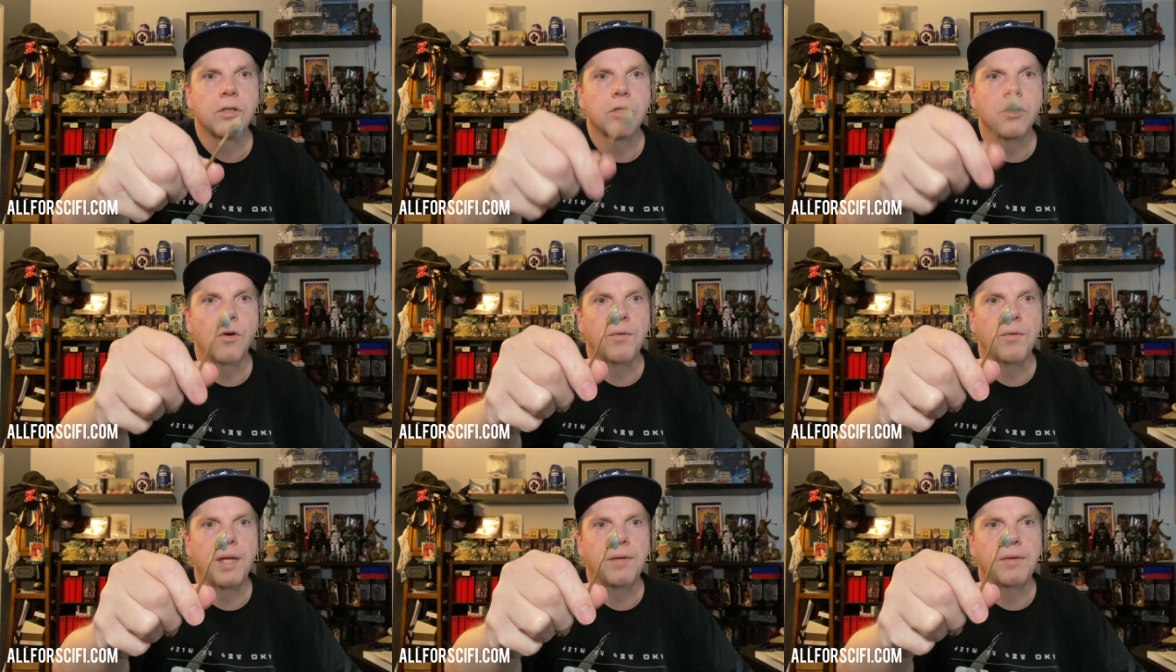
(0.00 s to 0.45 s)

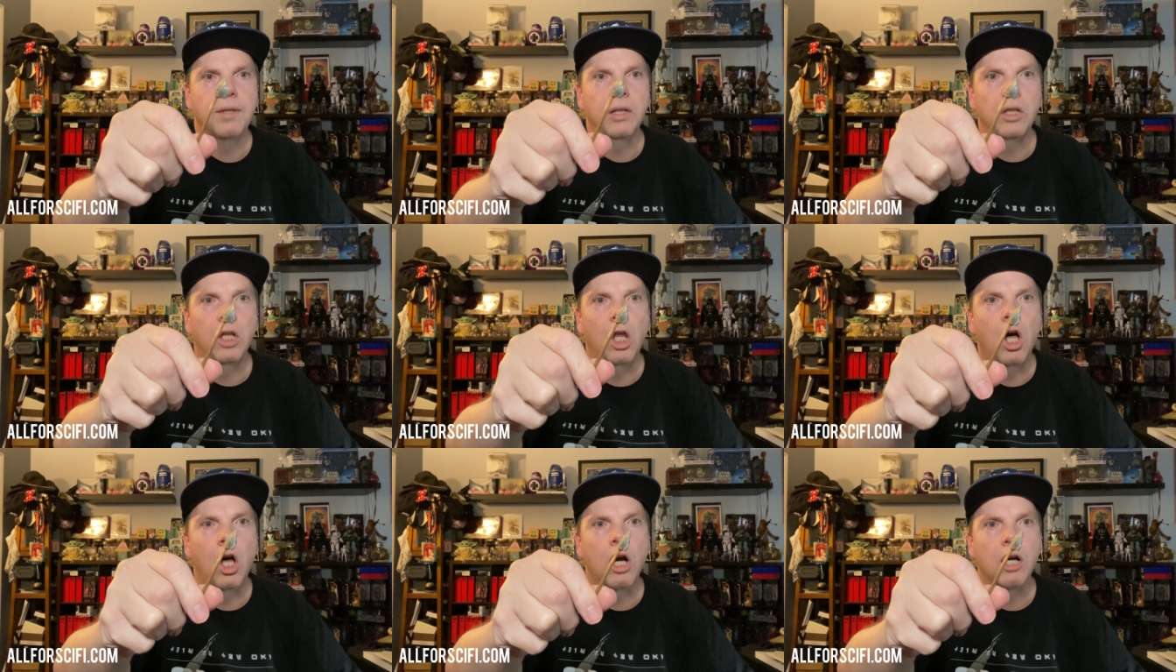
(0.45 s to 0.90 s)
so that the
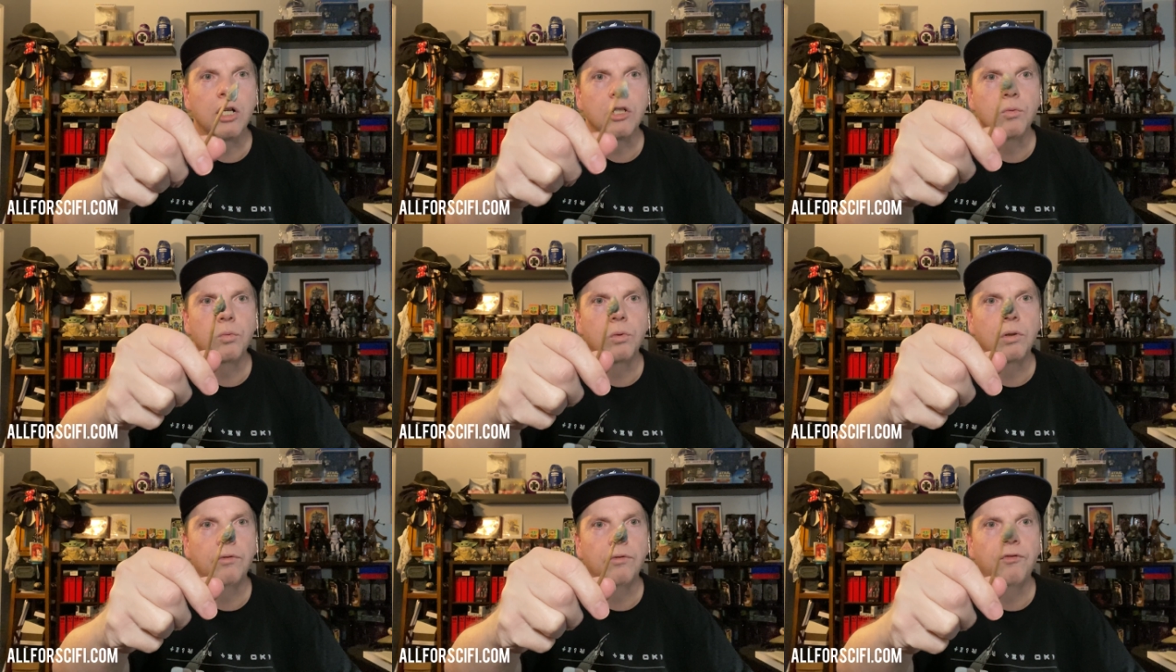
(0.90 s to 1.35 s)

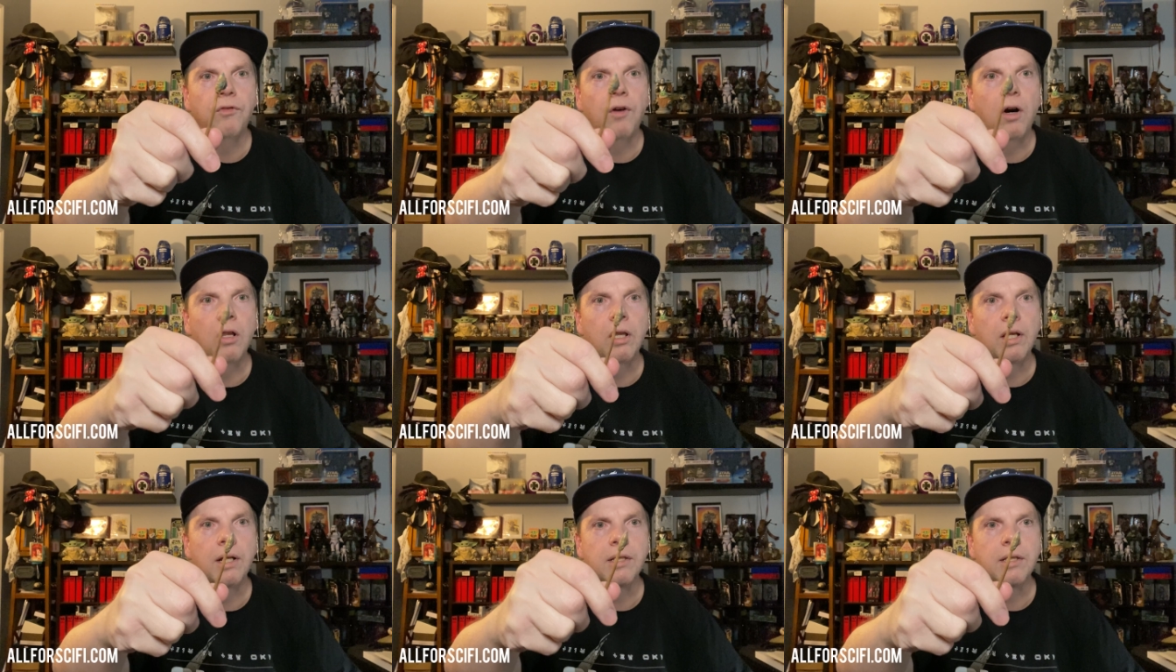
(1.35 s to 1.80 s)
logs will
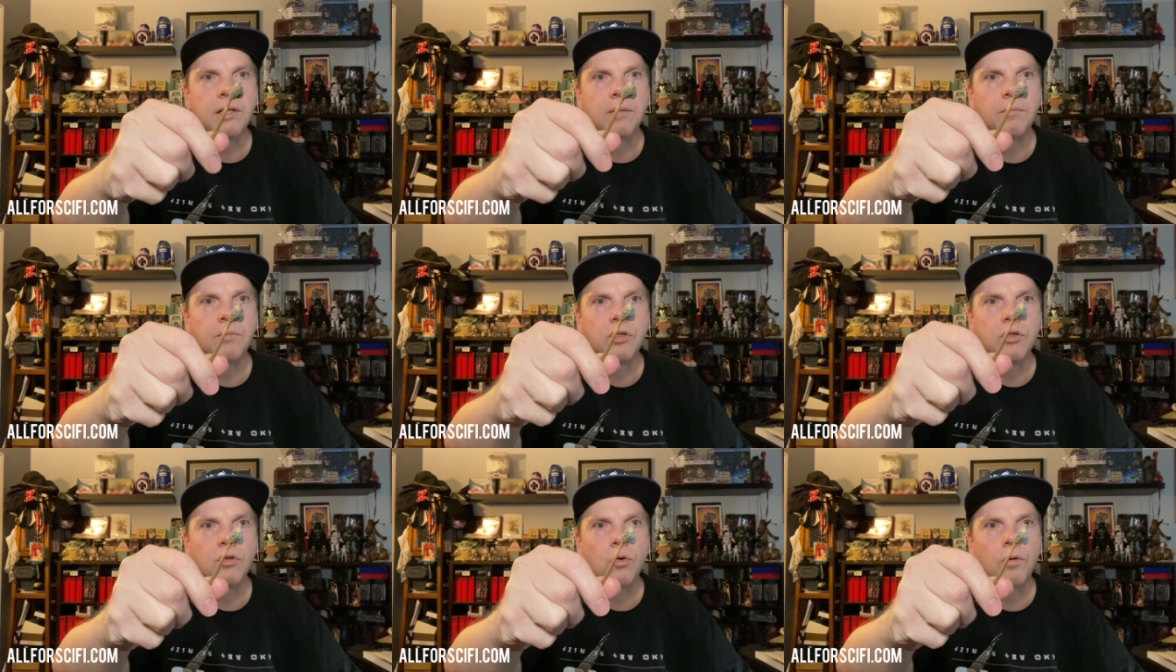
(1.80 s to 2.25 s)
fall on
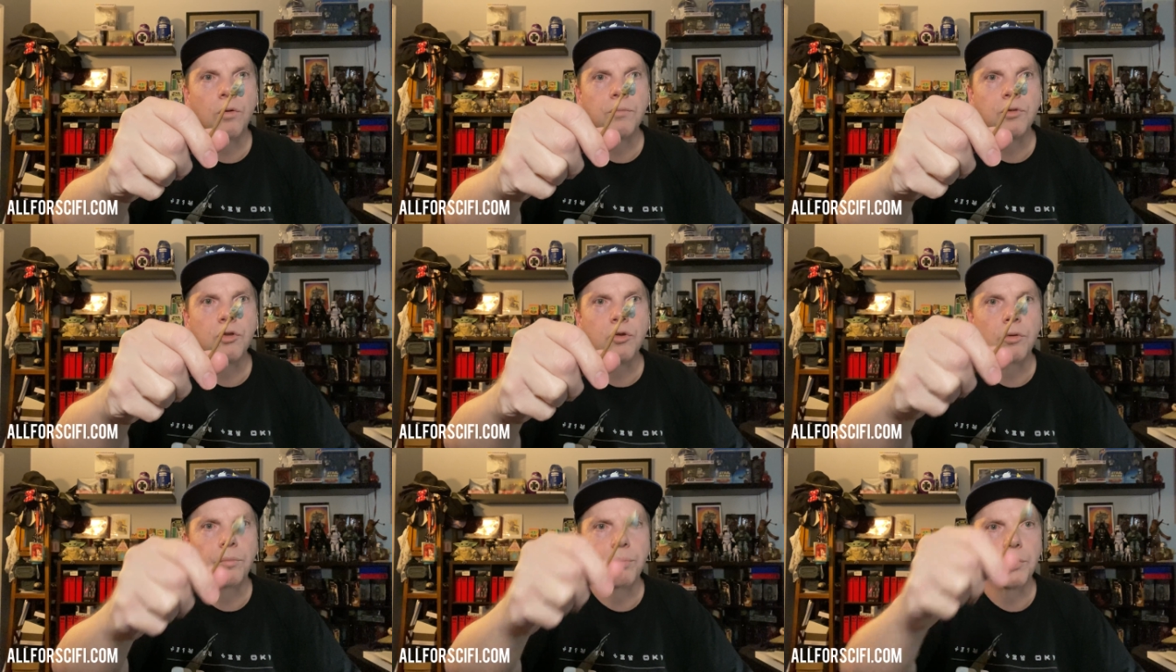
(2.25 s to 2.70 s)
some
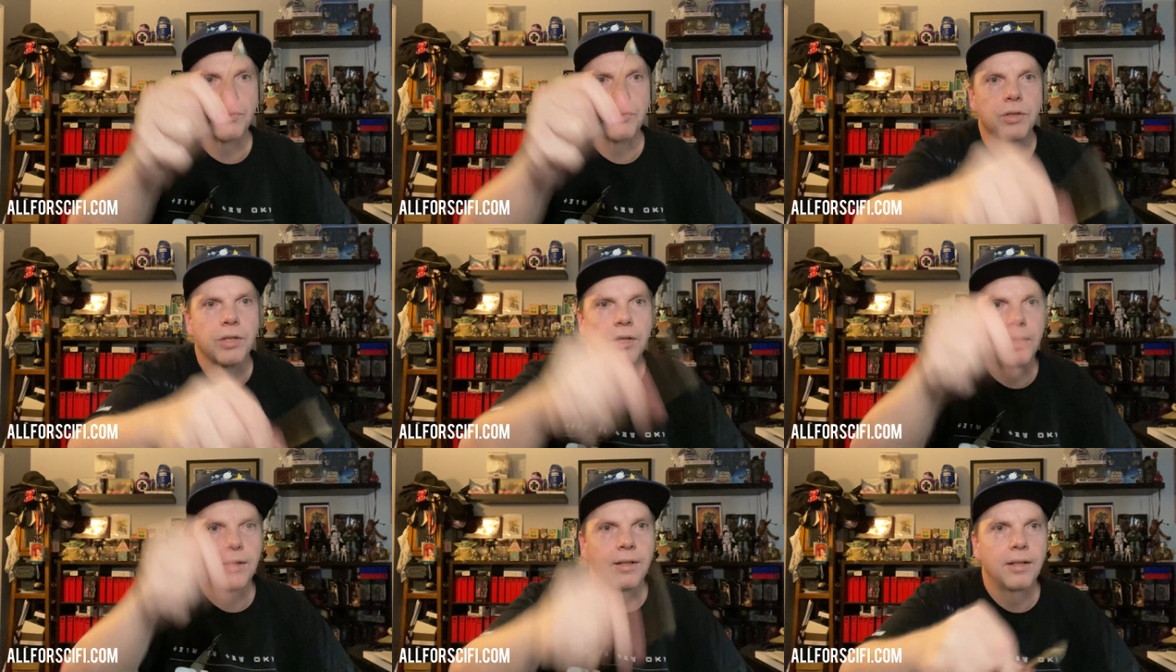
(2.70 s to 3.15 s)

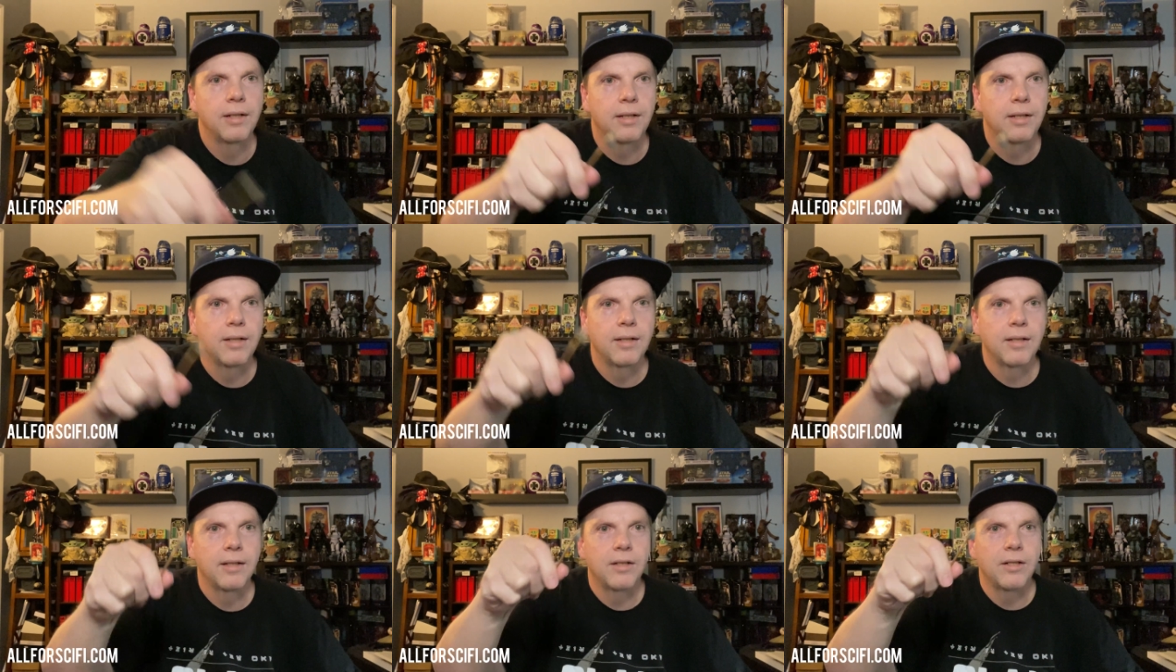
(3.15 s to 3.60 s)
stormtroopers.
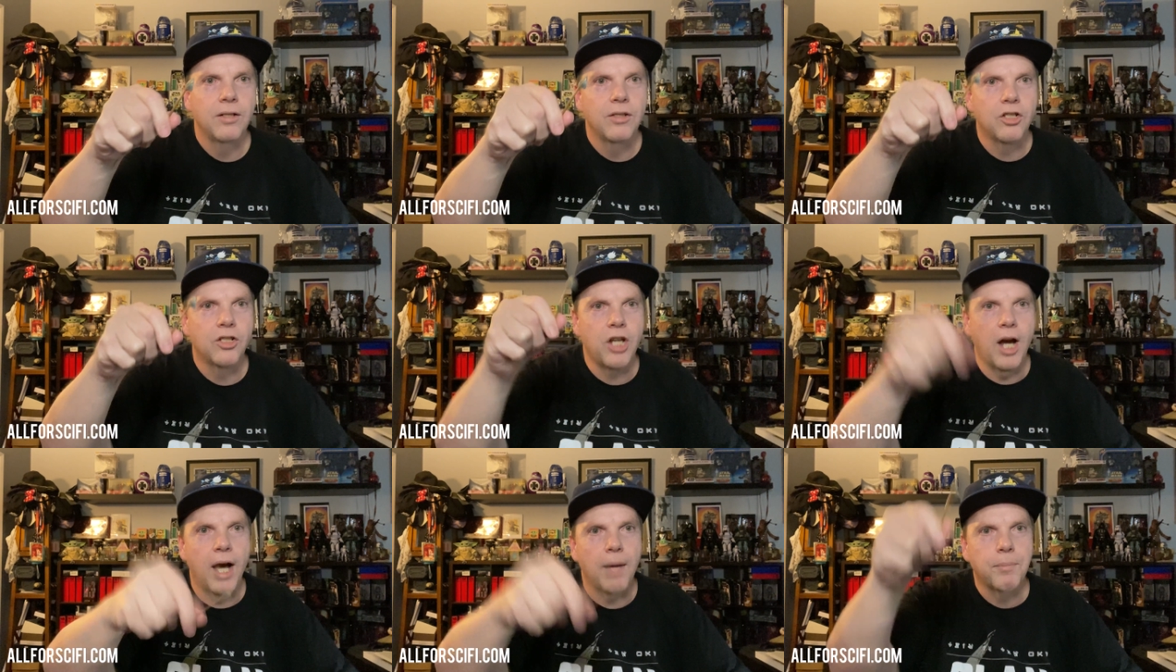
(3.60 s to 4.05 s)

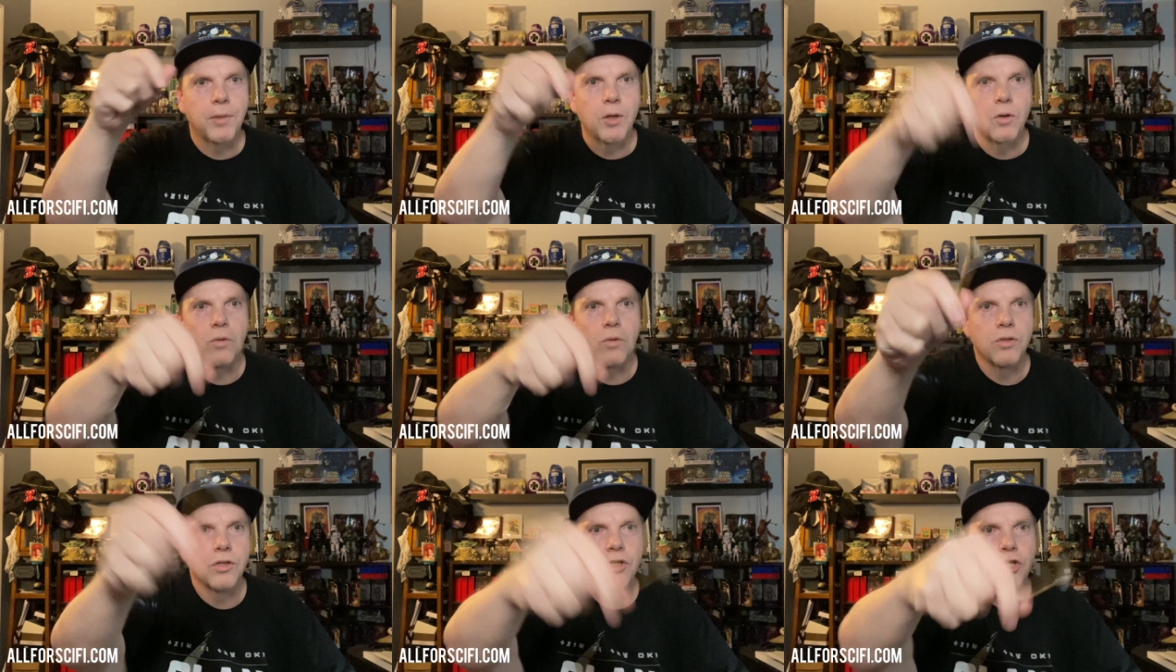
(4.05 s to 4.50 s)
Chop
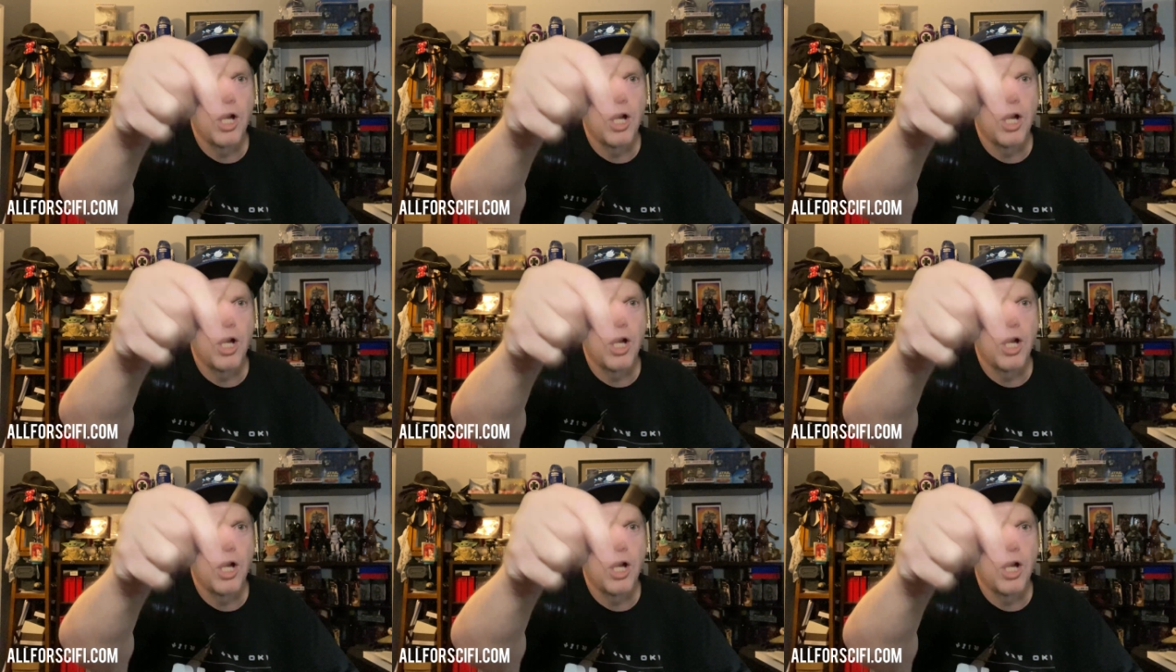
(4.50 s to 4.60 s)
those